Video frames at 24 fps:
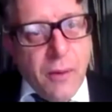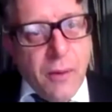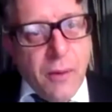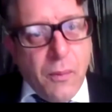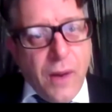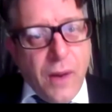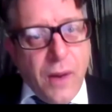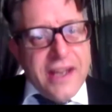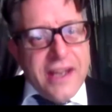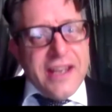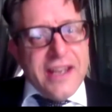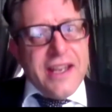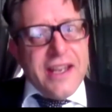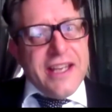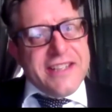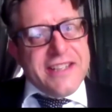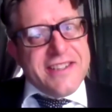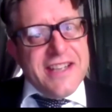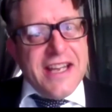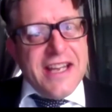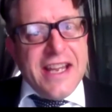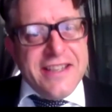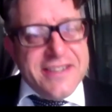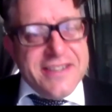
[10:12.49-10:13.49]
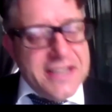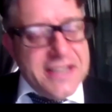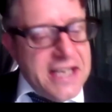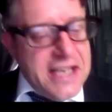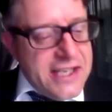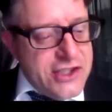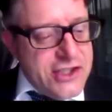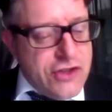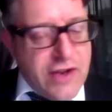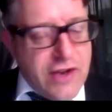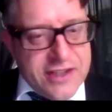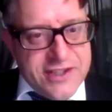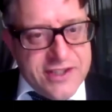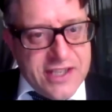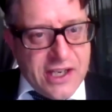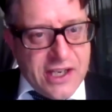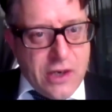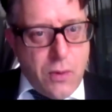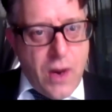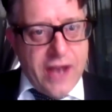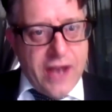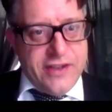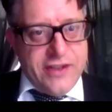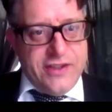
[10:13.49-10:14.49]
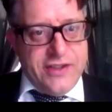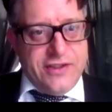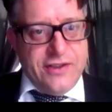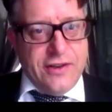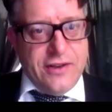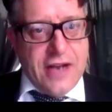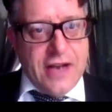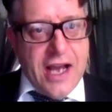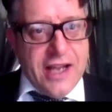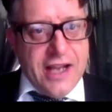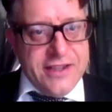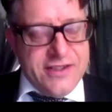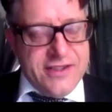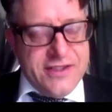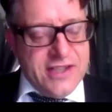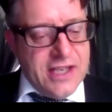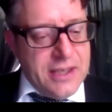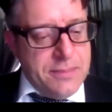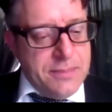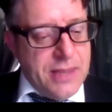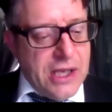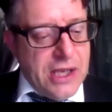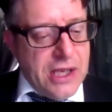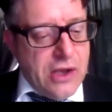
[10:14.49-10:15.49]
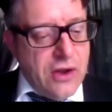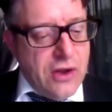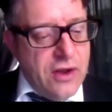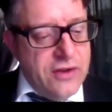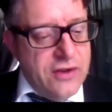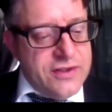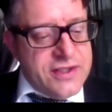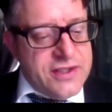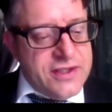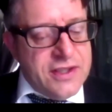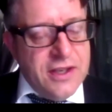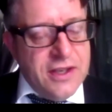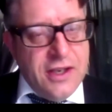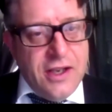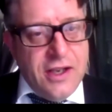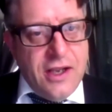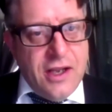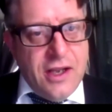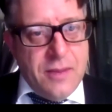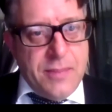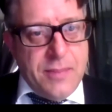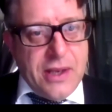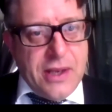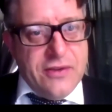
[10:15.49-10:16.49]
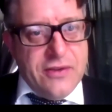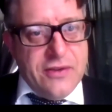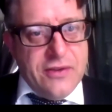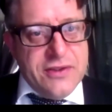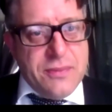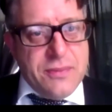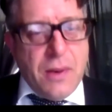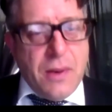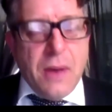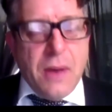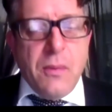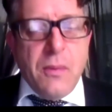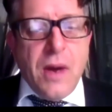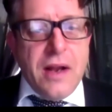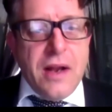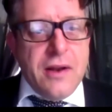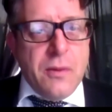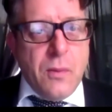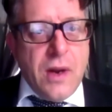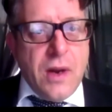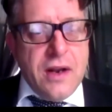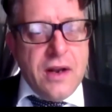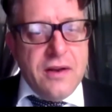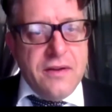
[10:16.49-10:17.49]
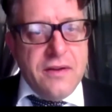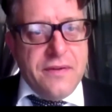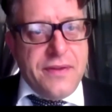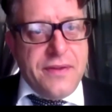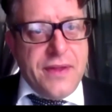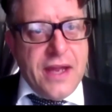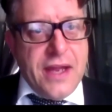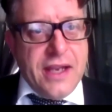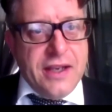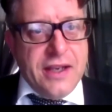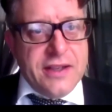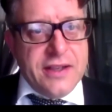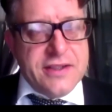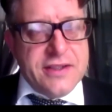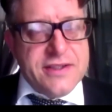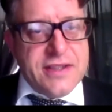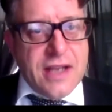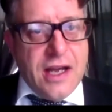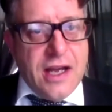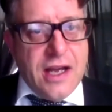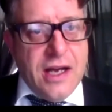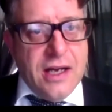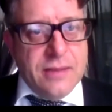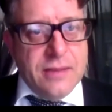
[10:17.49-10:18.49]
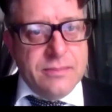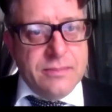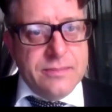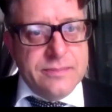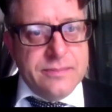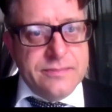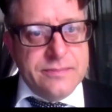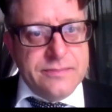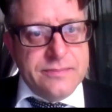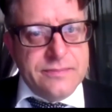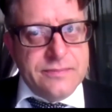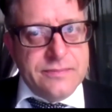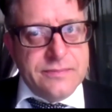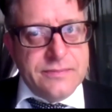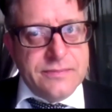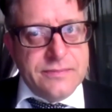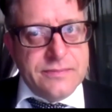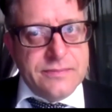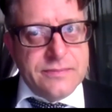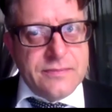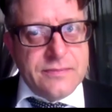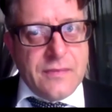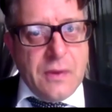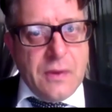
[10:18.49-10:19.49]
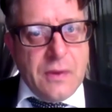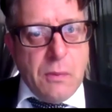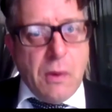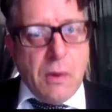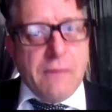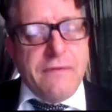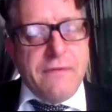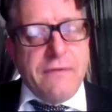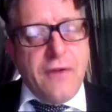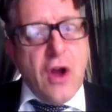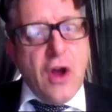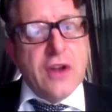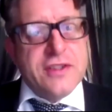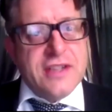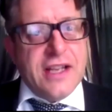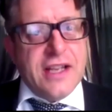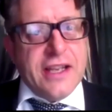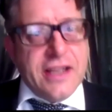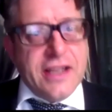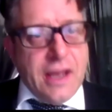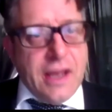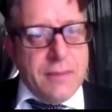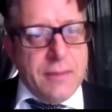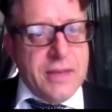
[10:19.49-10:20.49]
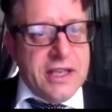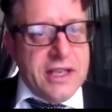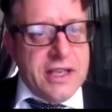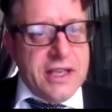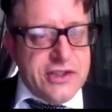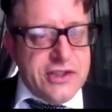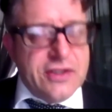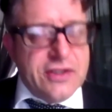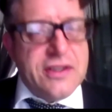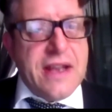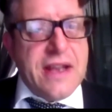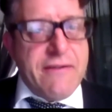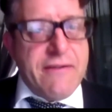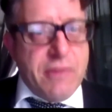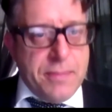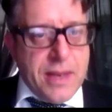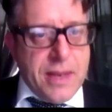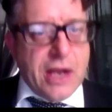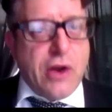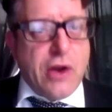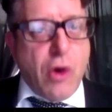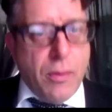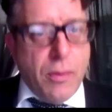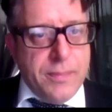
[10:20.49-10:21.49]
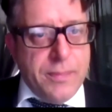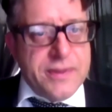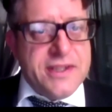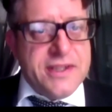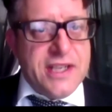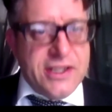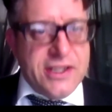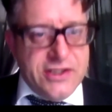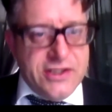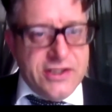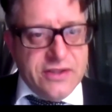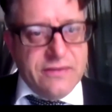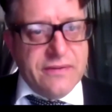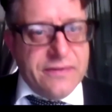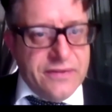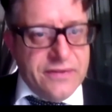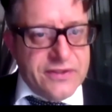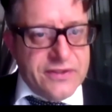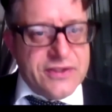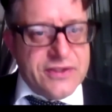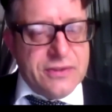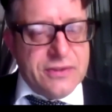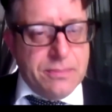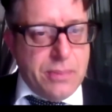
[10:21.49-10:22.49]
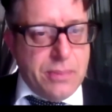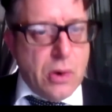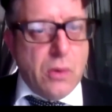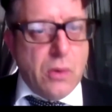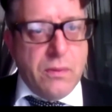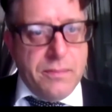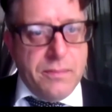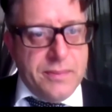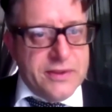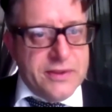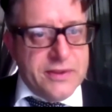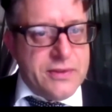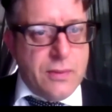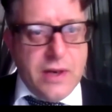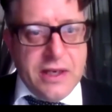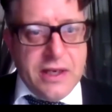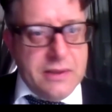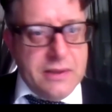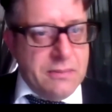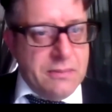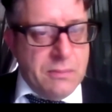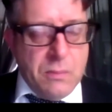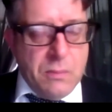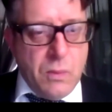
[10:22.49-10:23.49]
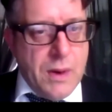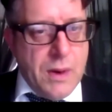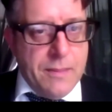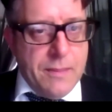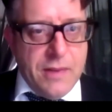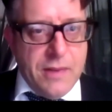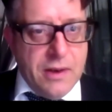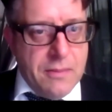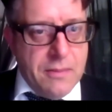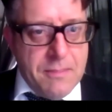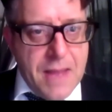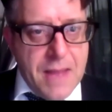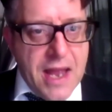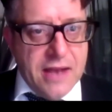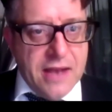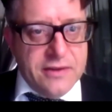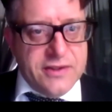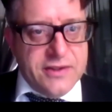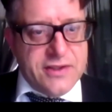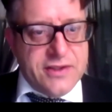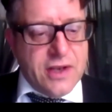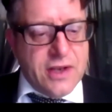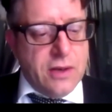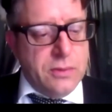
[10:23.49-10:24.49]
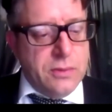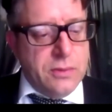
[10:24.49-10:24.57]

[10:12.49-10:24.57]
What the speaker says: it's an interesting question, actually, because because one of the things, well, firstly, I mean, it should never be a competition for support between women and men. So,